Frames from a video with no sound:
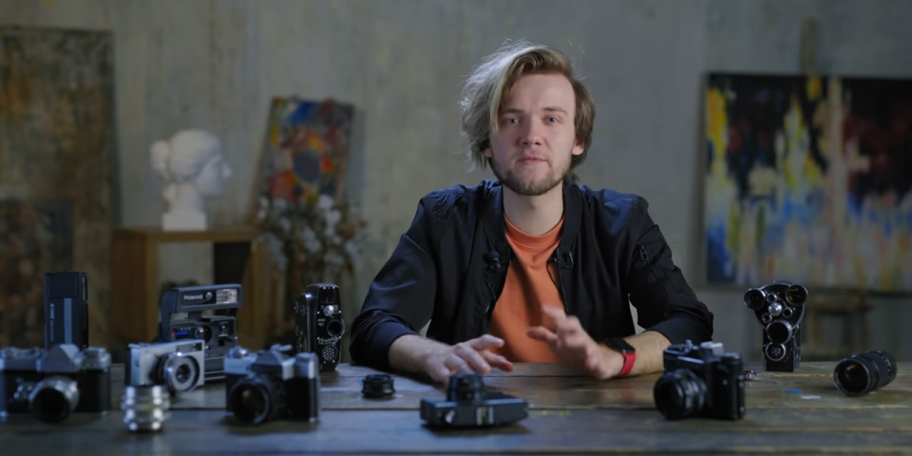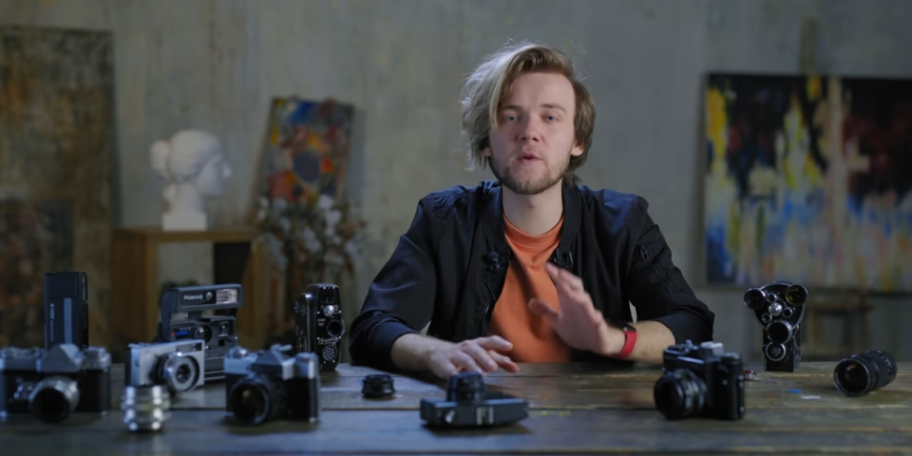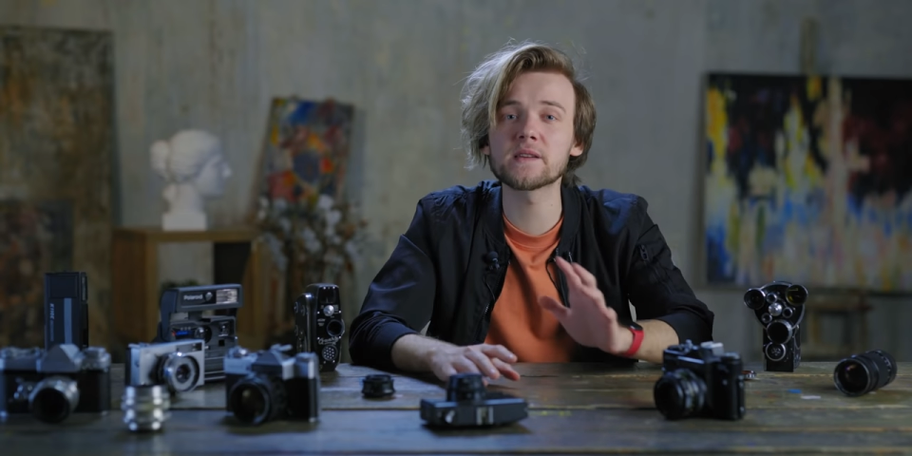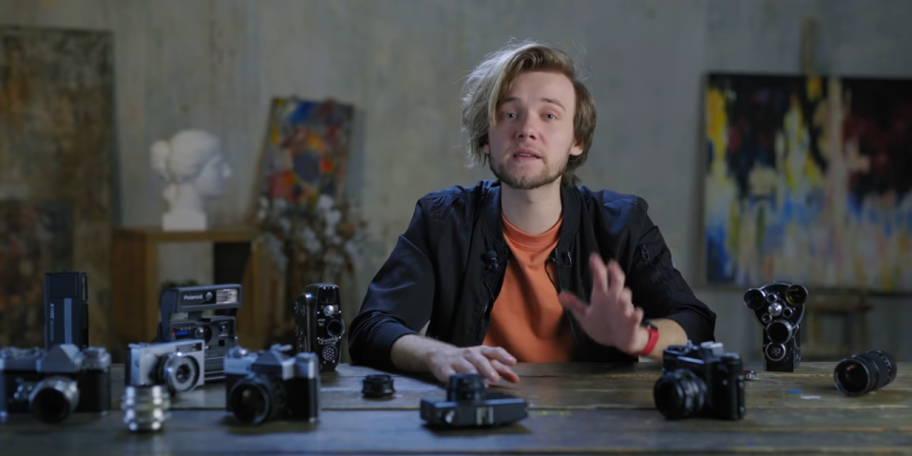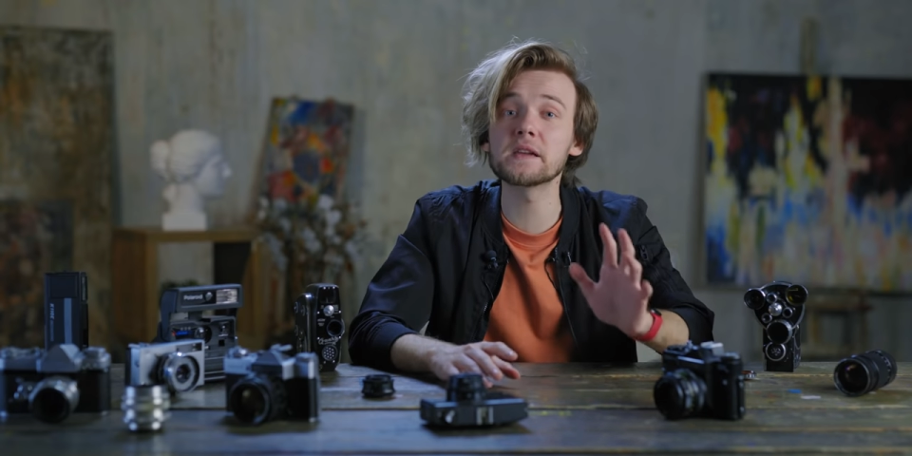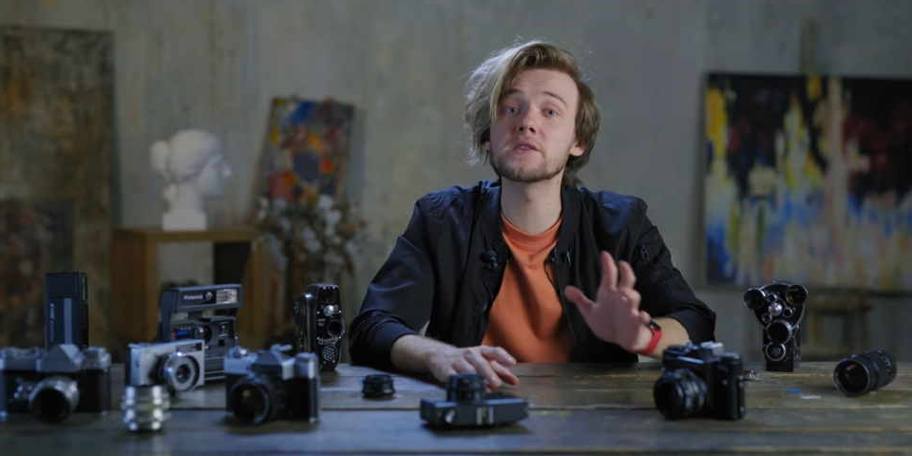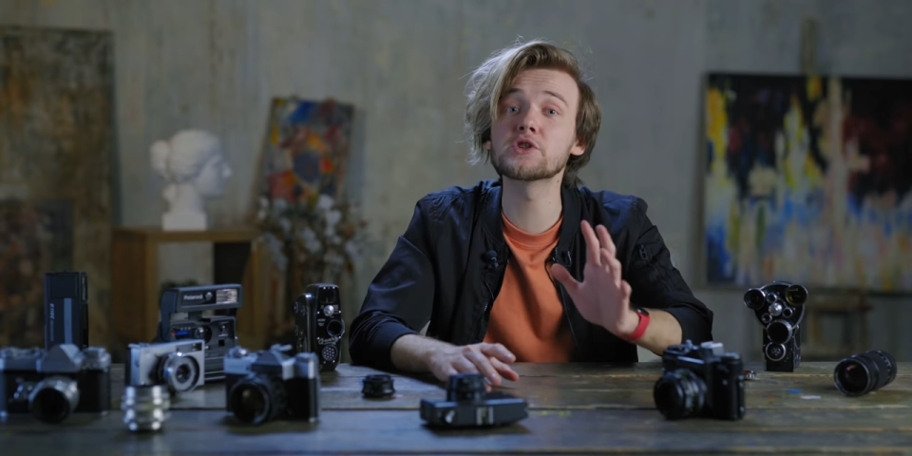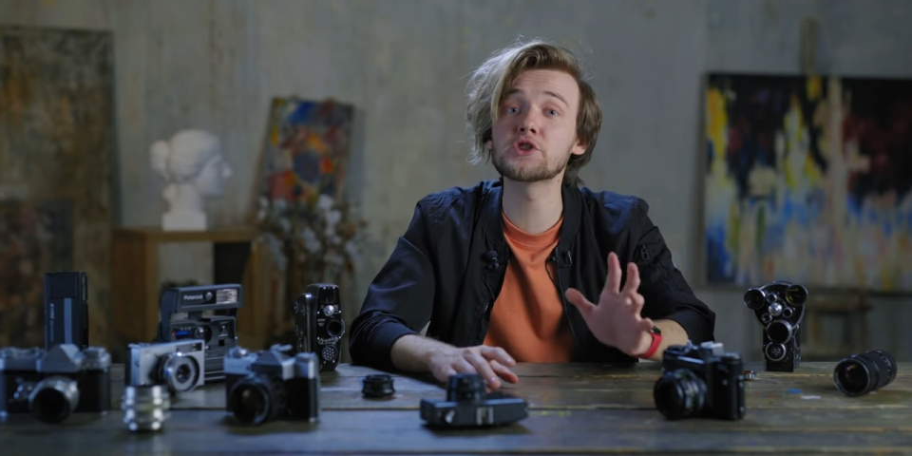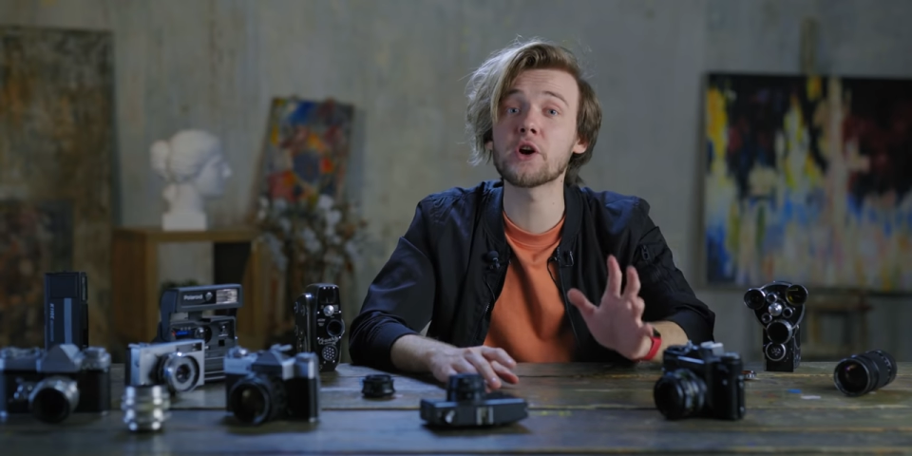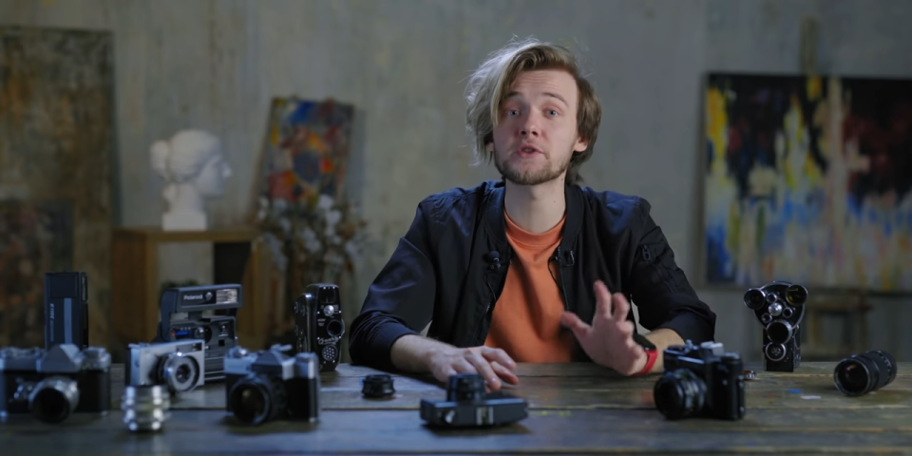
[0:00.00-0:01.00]
were still
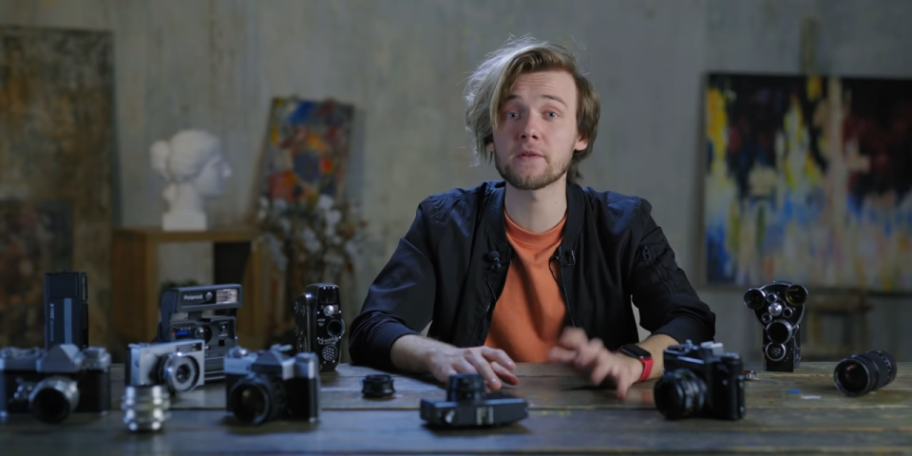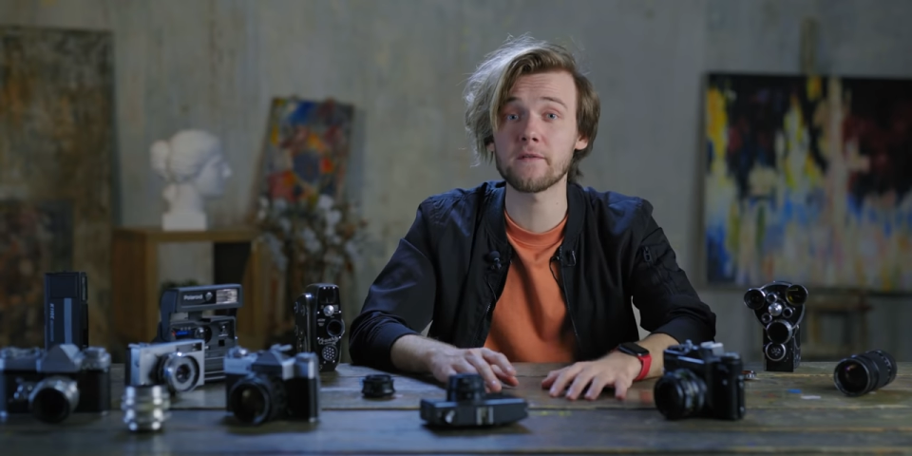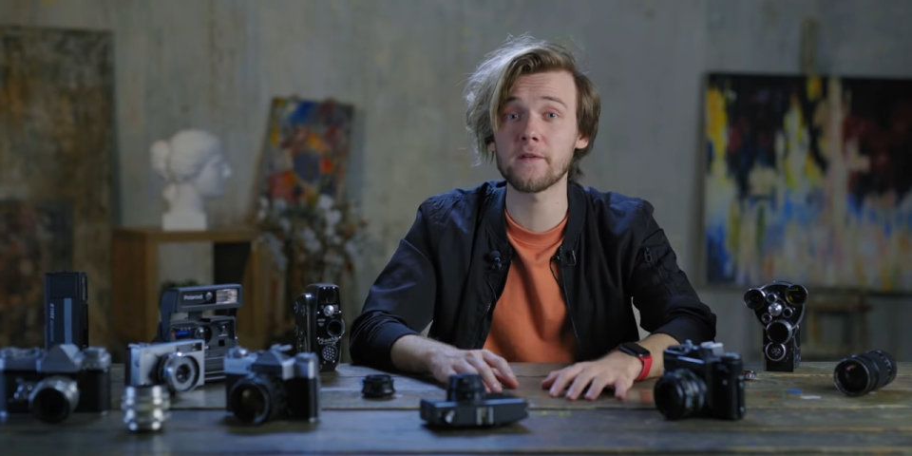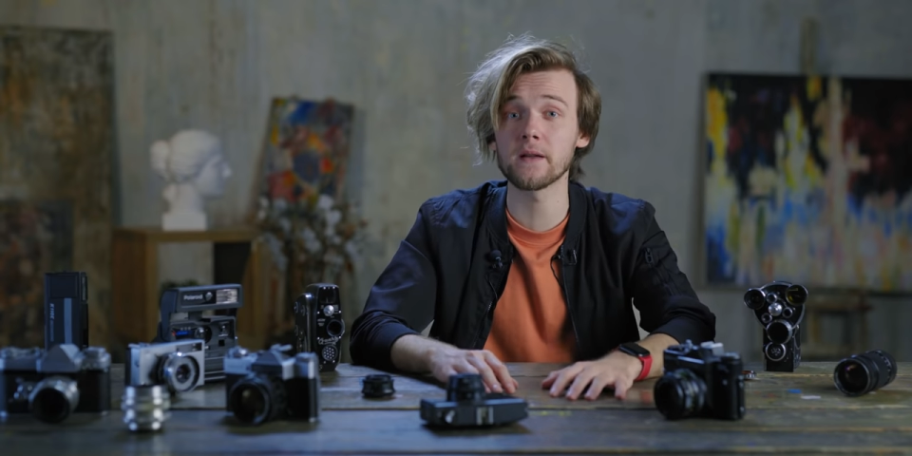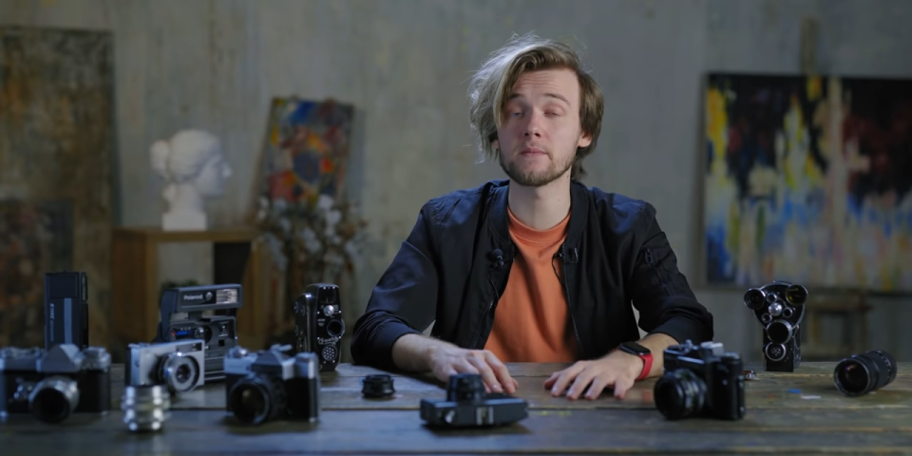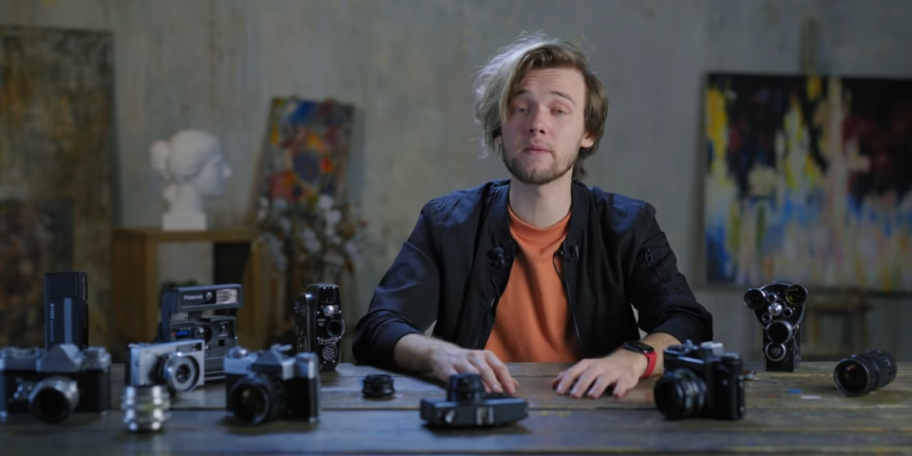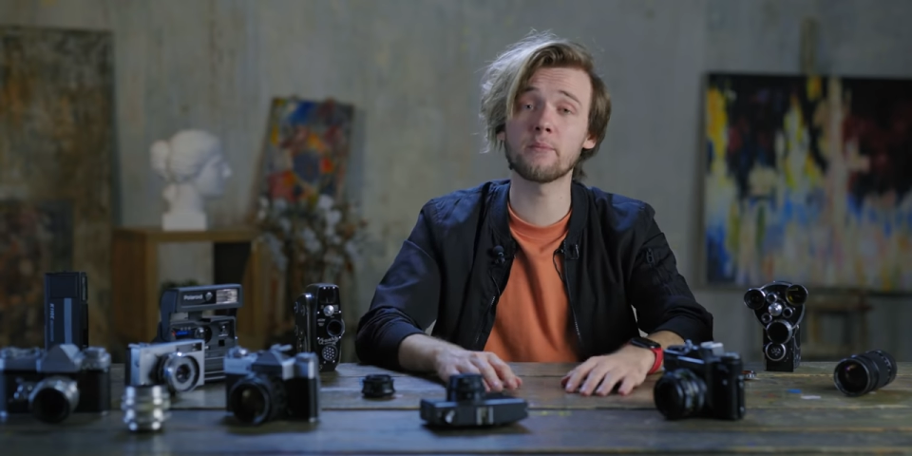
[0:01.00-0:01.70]
shot on film,